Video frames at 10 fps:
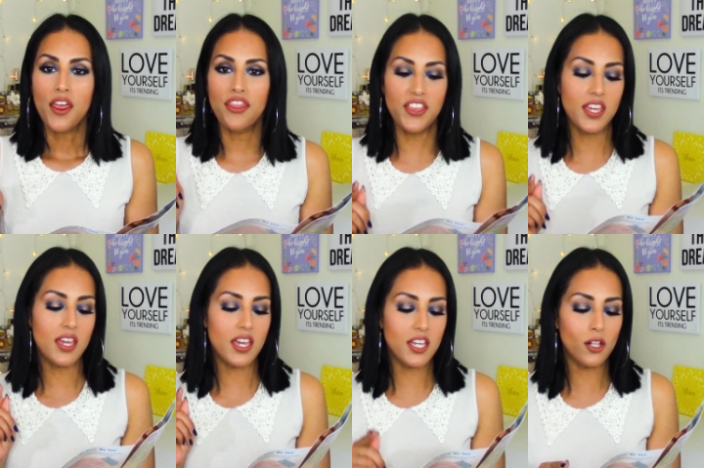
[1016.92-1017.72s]

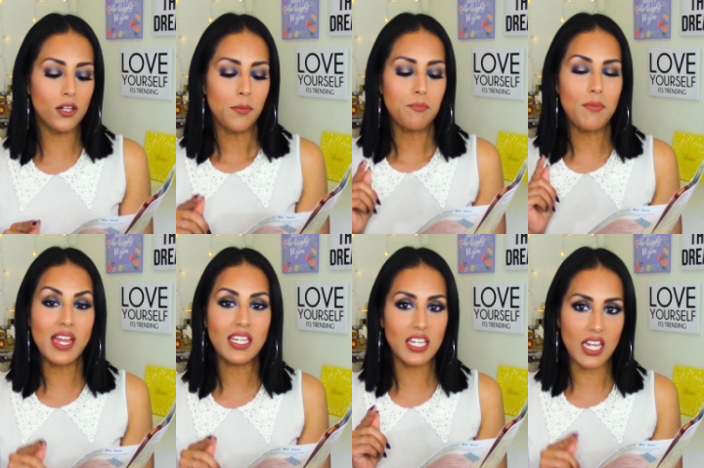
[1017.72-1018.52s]
The Il
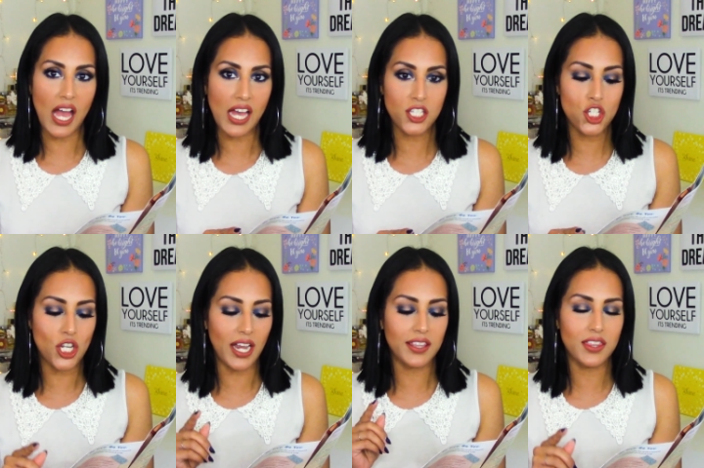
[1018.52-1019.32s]
Maquillage,
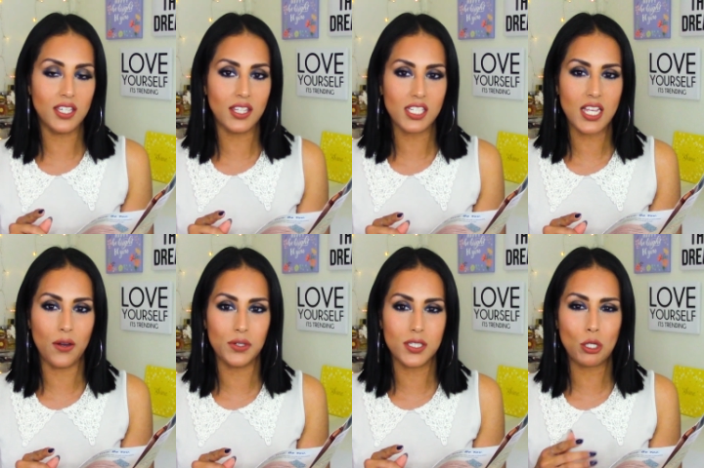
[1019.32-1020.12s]
I think that's
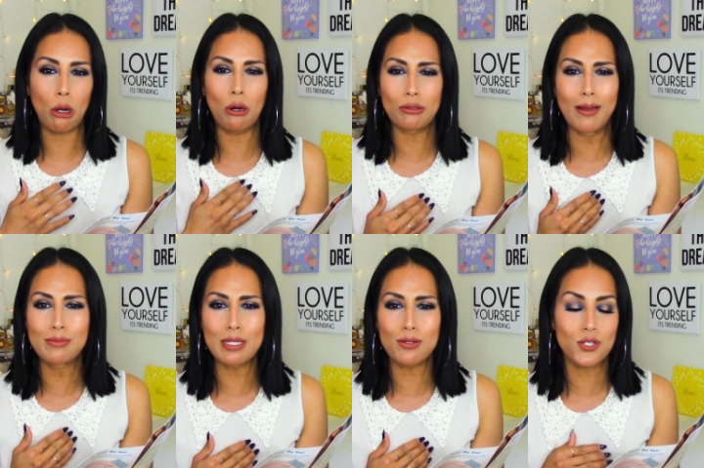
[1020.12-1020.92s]
how it's called.
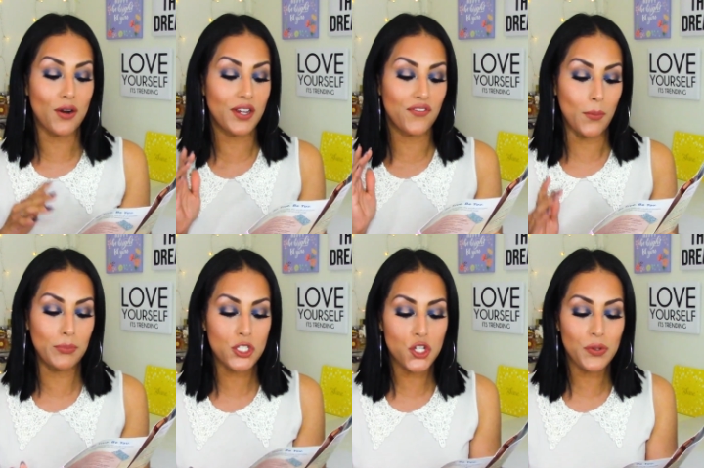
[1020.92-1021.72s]
I'm so sorry if I'm
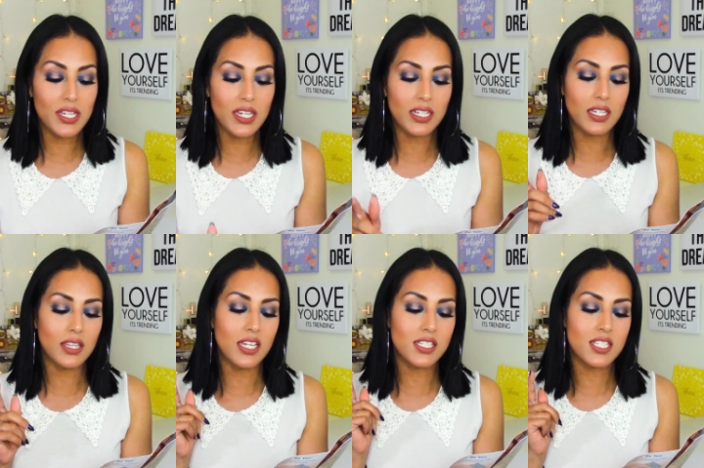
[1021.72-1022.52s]
butchering
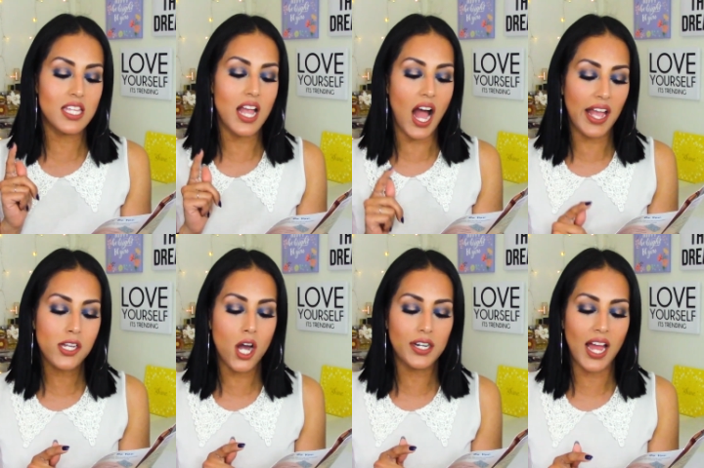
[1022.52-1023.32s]
it. It's the
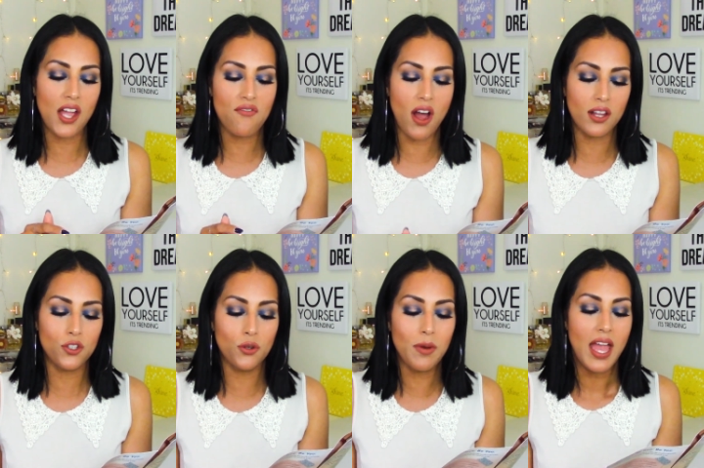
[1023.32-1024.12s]
Icon High
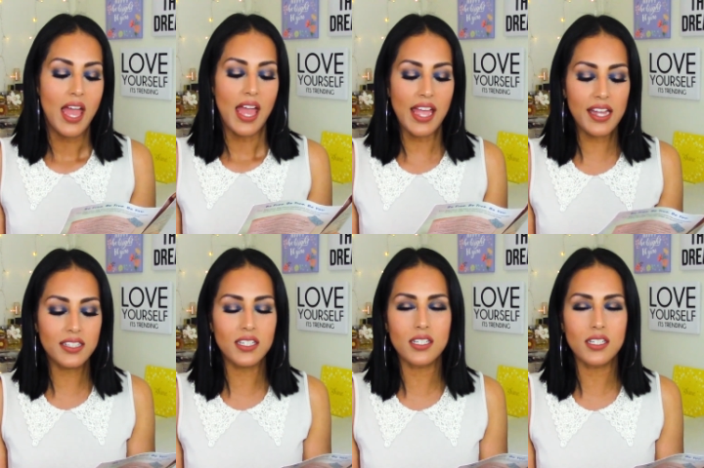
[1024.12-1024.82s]
Volume and